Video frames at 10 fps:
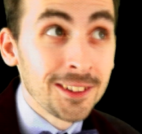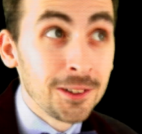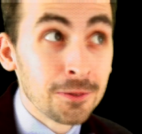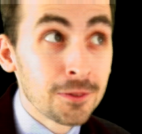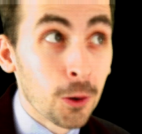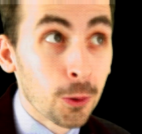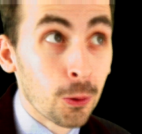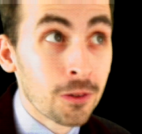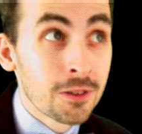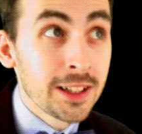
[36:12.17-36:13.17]
You've gone
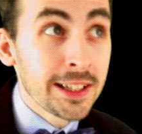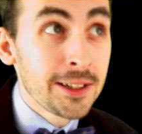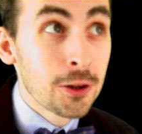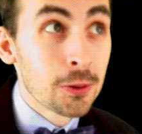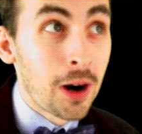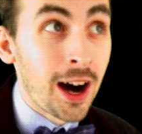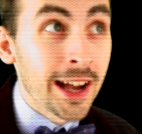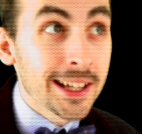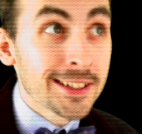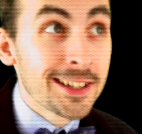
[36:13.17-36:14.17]
awfully
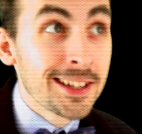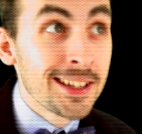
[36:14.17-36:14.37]
quiet.